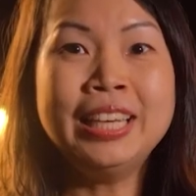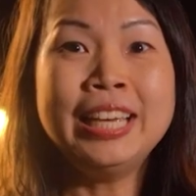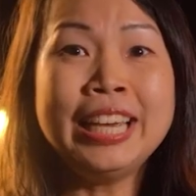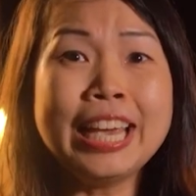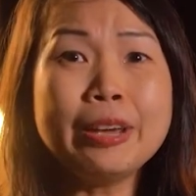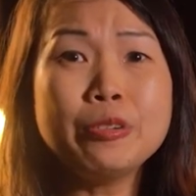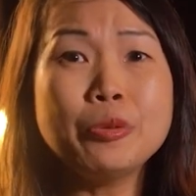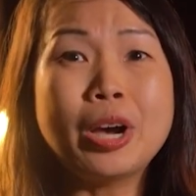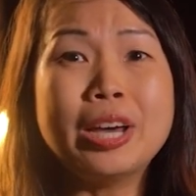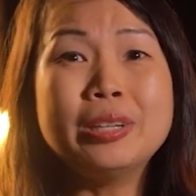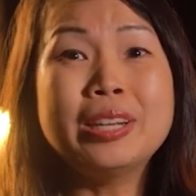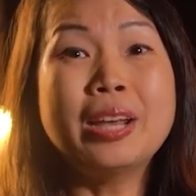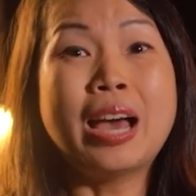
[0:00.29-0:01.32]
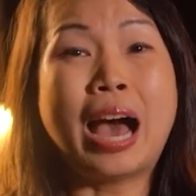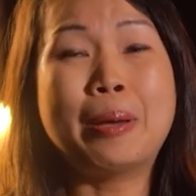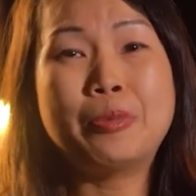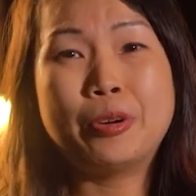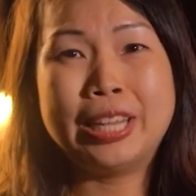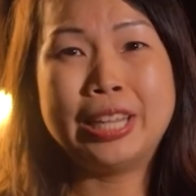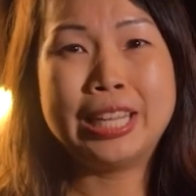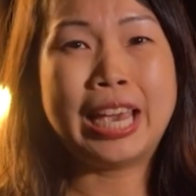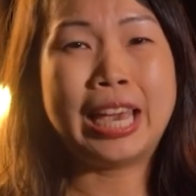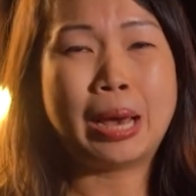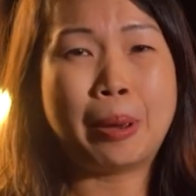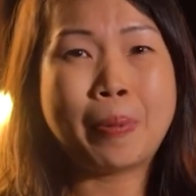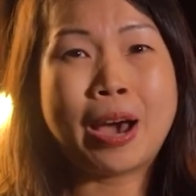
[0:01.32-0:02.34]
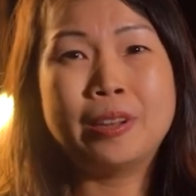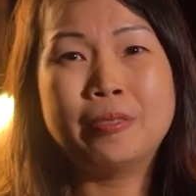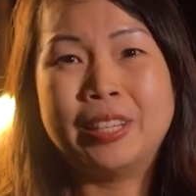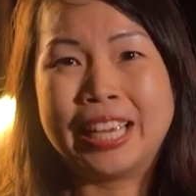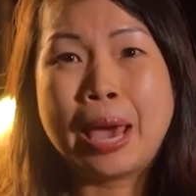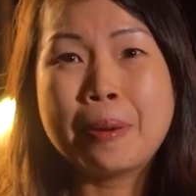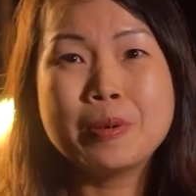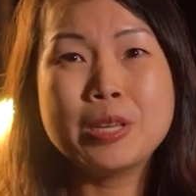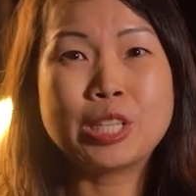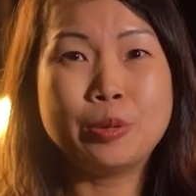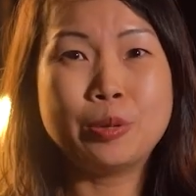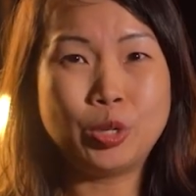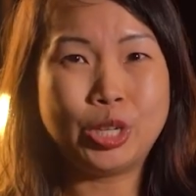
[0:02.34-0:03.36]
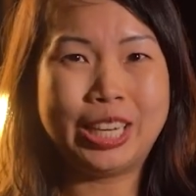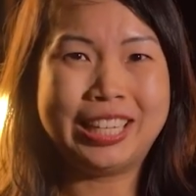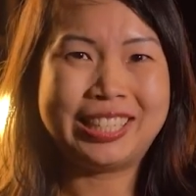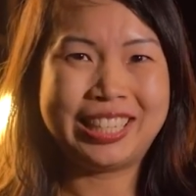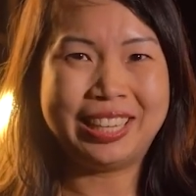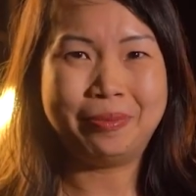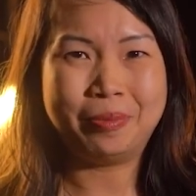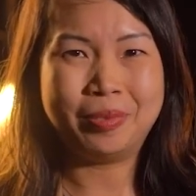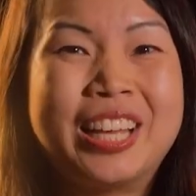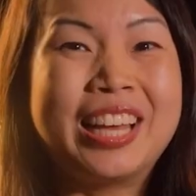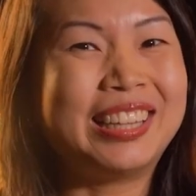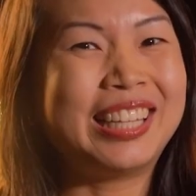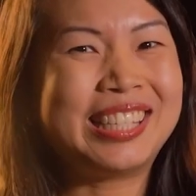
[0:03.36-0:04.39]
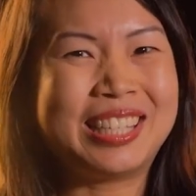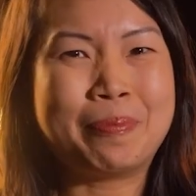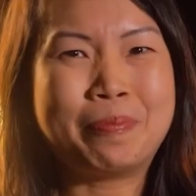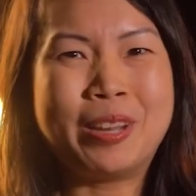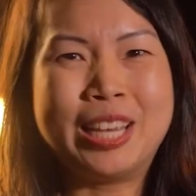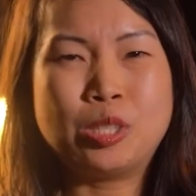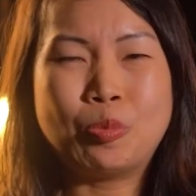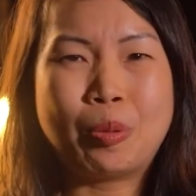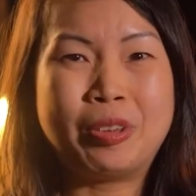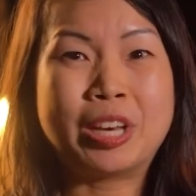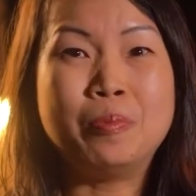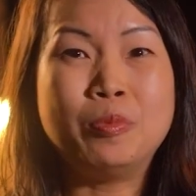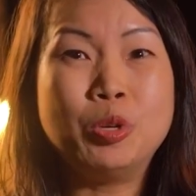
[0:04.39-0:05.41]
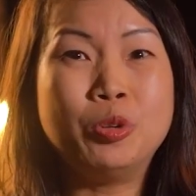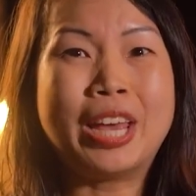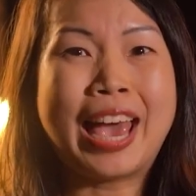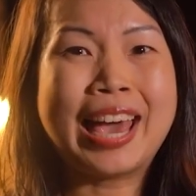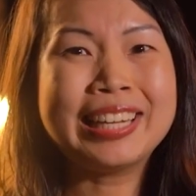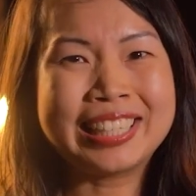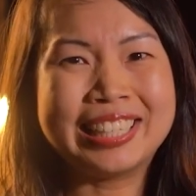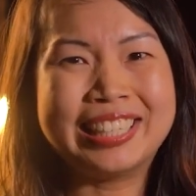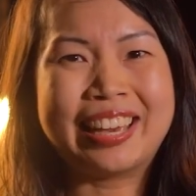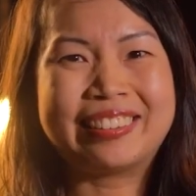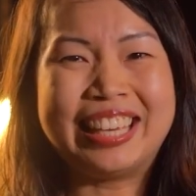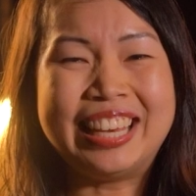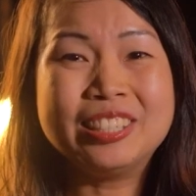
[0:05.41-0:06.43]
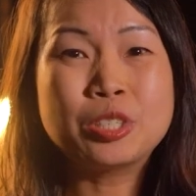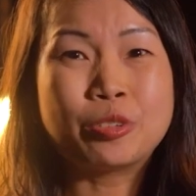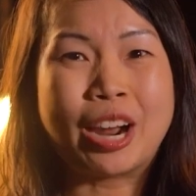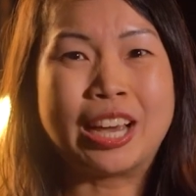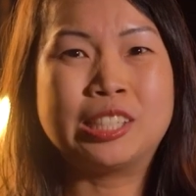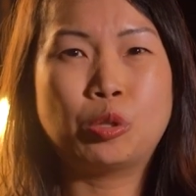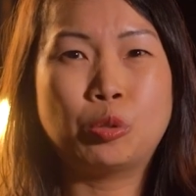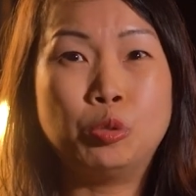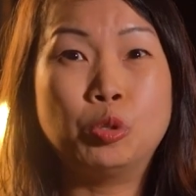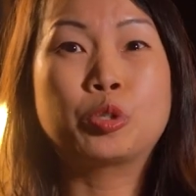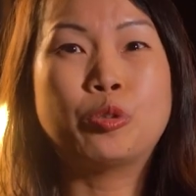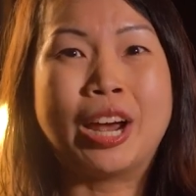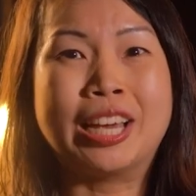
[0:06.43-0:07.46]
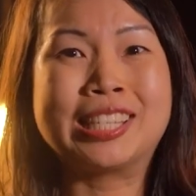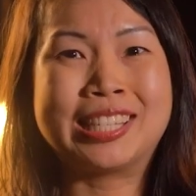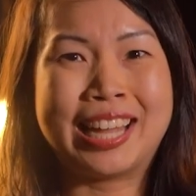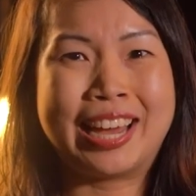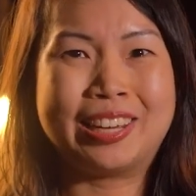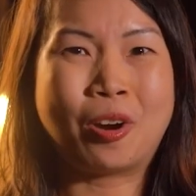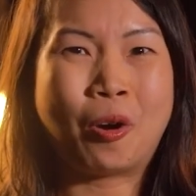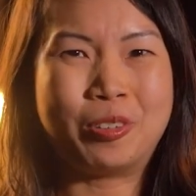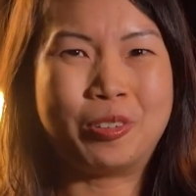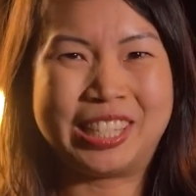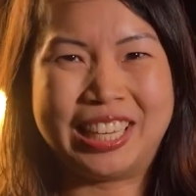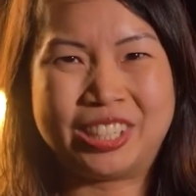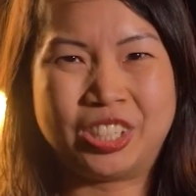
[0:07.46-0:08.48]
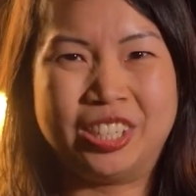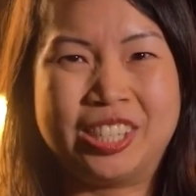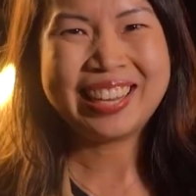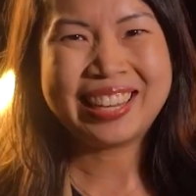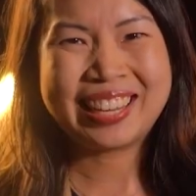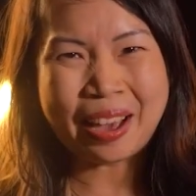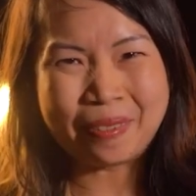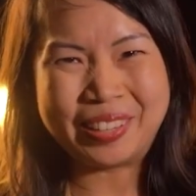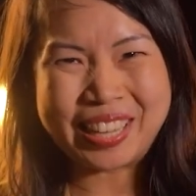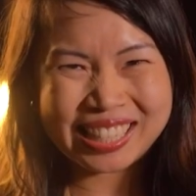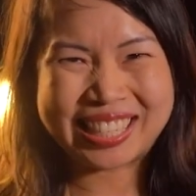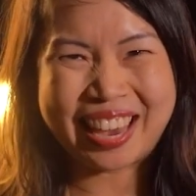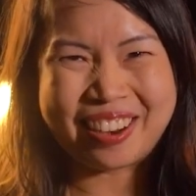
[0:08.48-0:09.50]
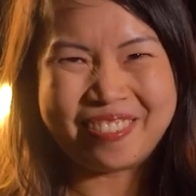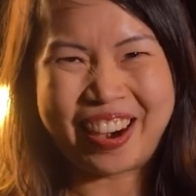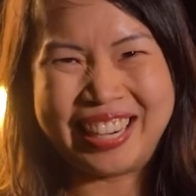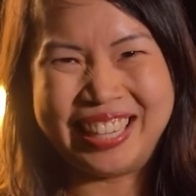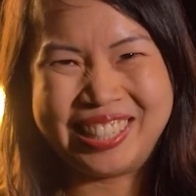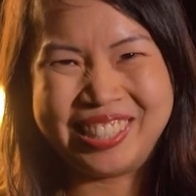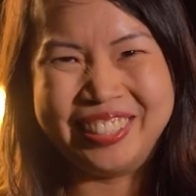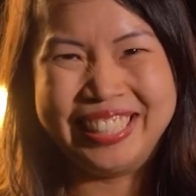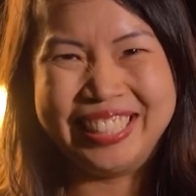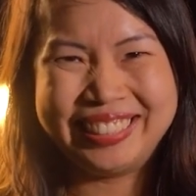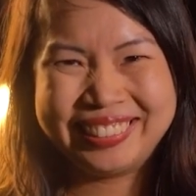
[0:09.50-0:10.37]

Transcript: Hey everyone, I'm Miranda and I'm part of the campus community team. This is the place where we commune and connect in Christ through Christ-like conversations. Come, let's get right into it.